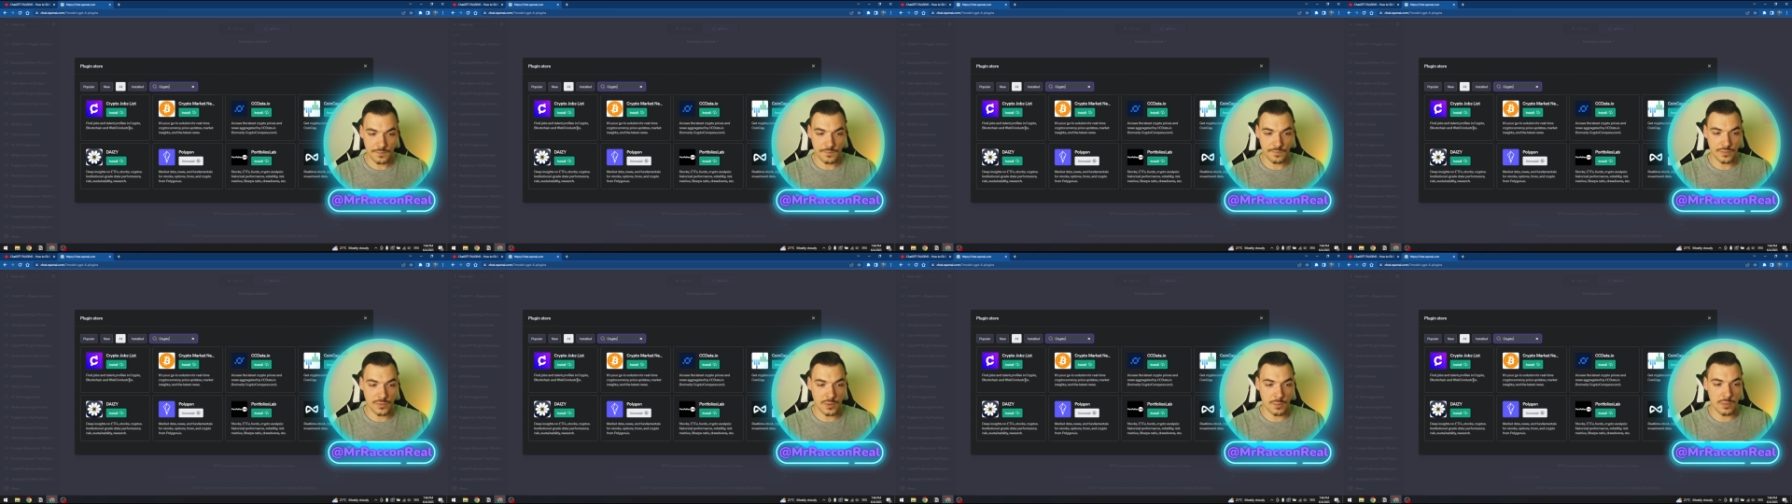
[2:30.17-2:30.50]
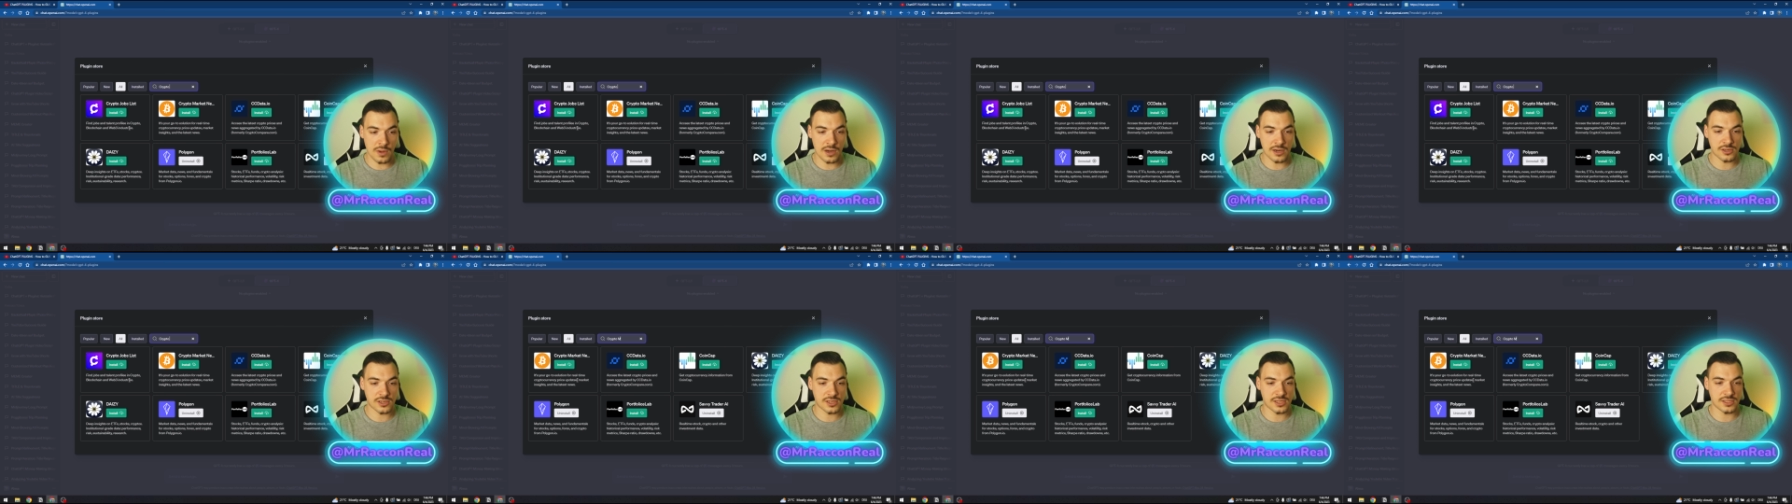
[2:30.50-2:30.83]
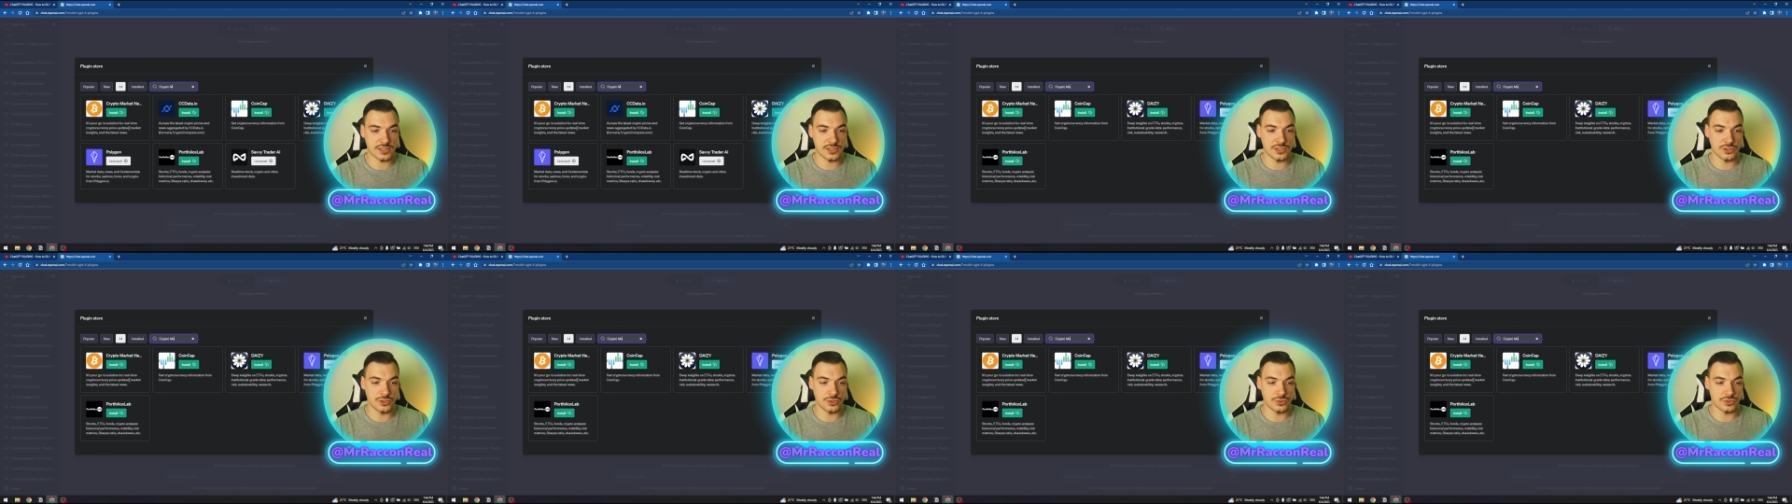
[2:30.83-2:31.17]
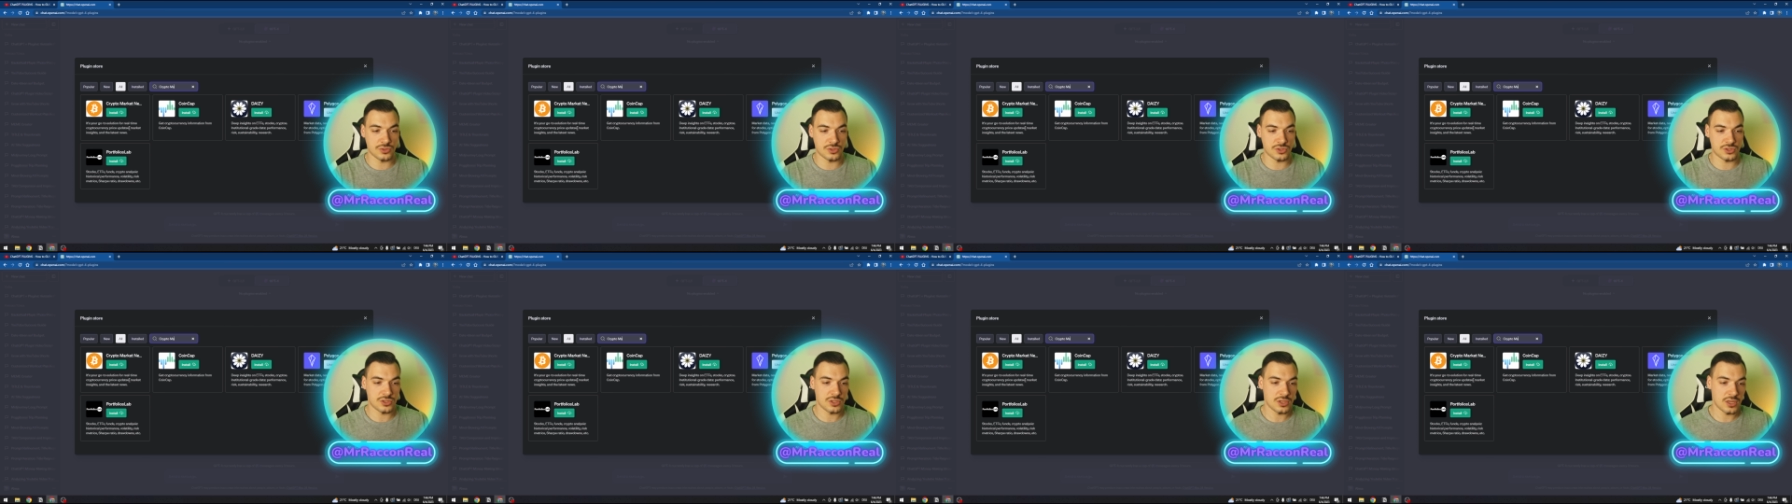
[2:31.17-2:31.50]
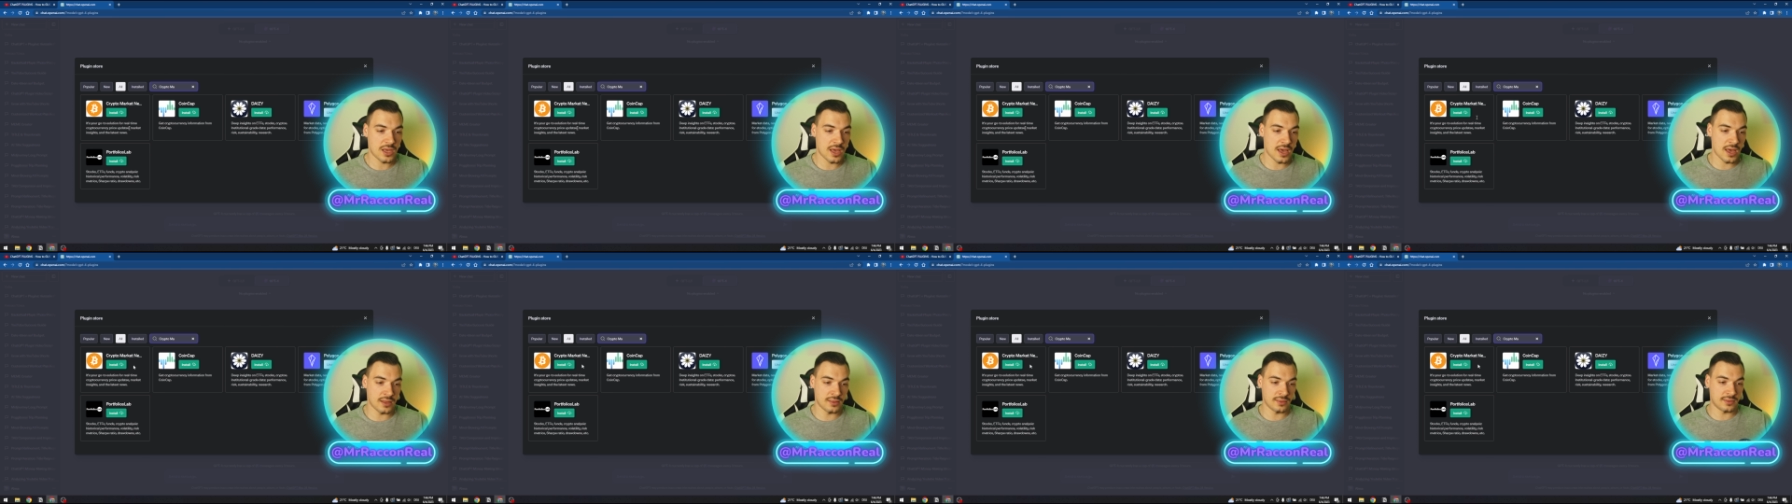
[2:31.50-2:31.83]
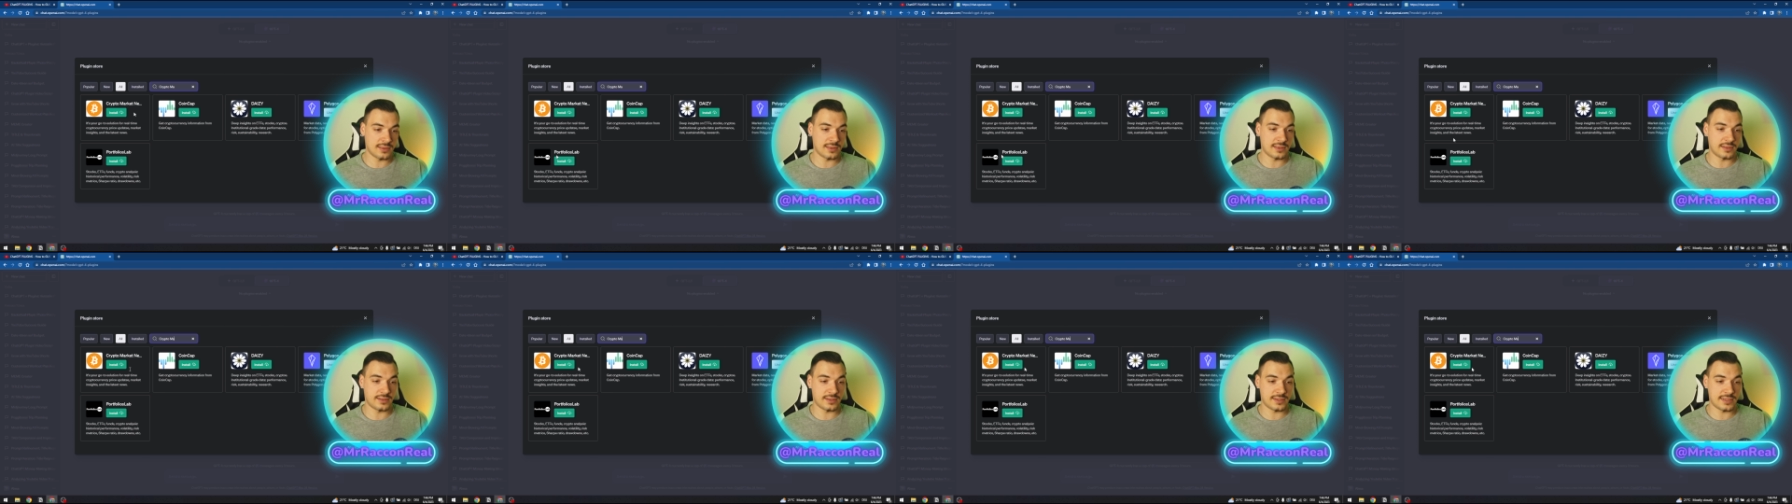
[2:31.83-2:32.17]
market news, and
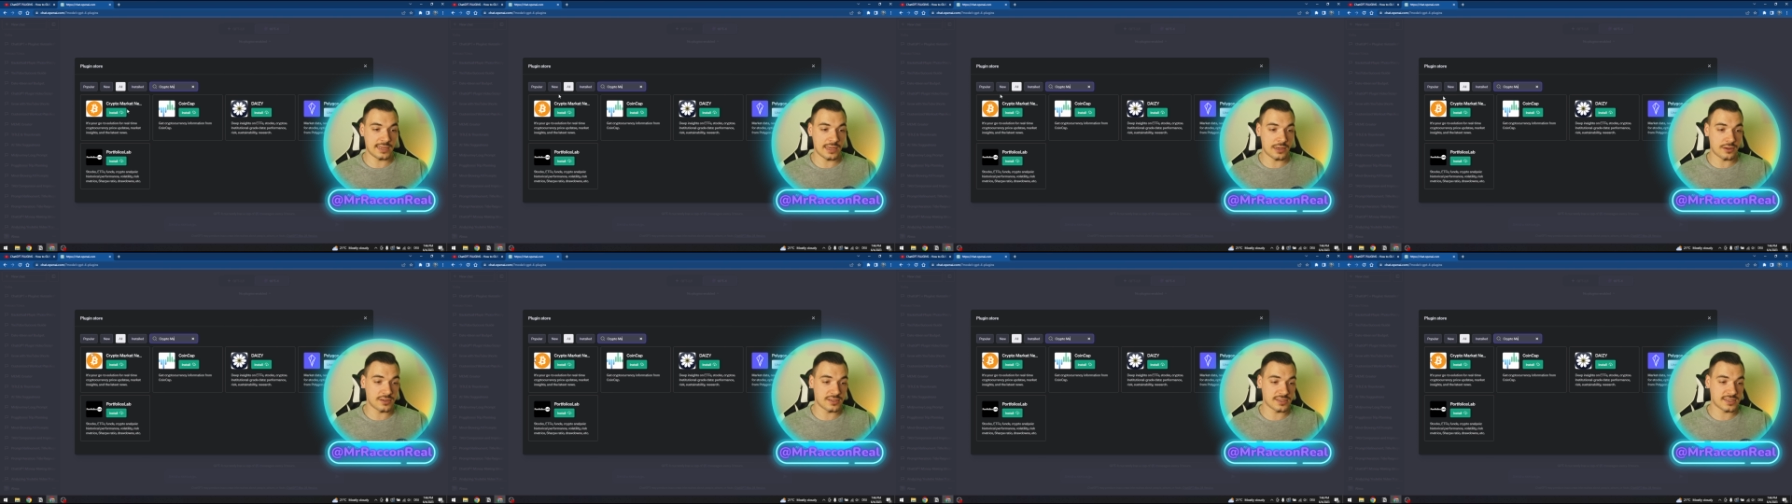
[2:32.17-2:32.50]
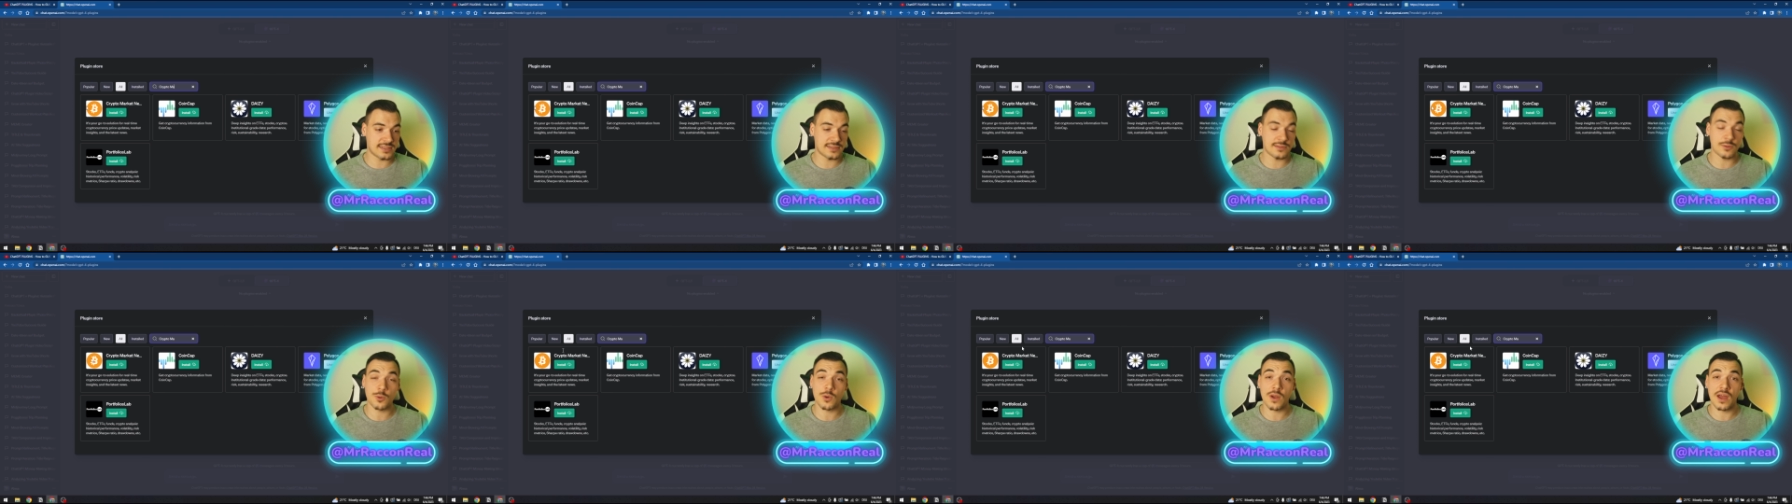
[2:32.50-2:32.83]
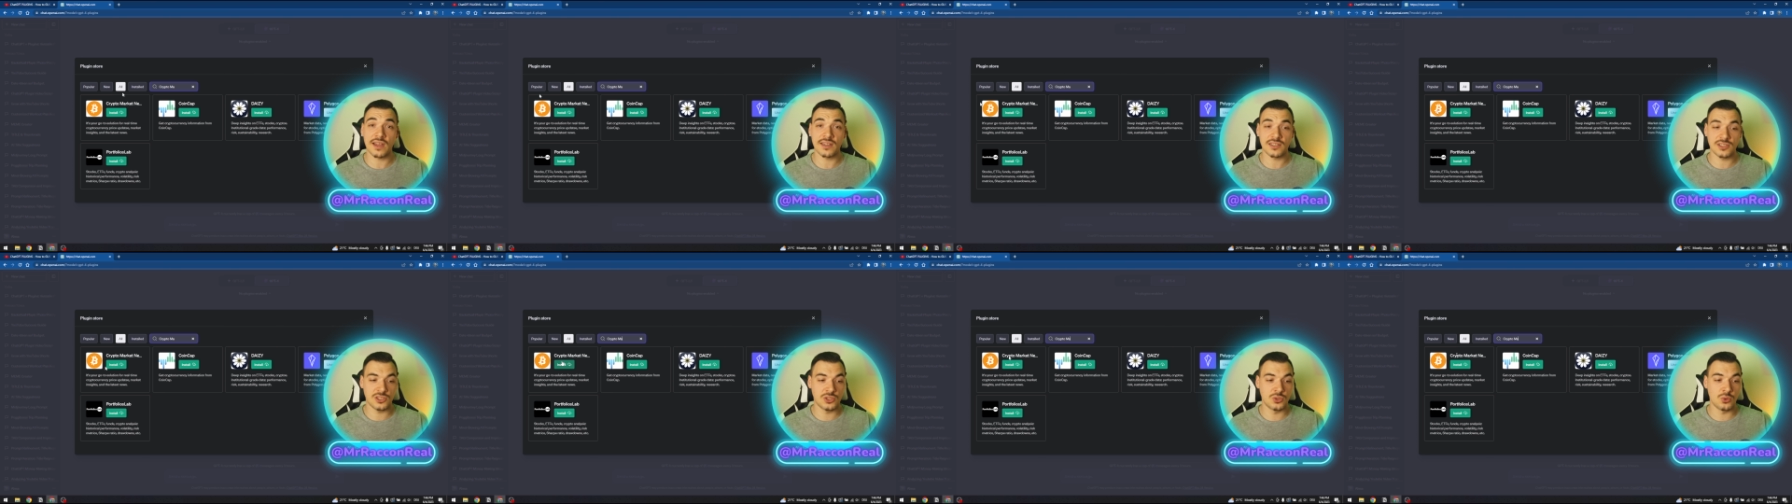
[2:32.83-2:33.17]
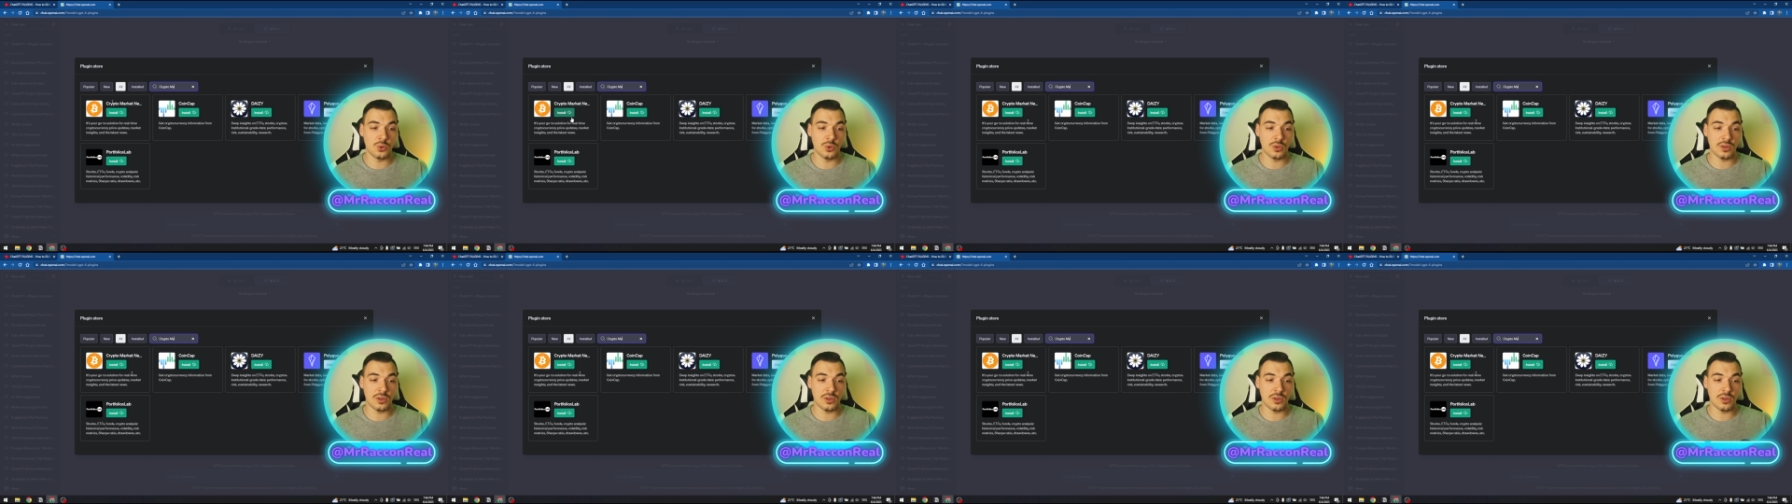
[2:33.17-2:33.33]
there is the right tool,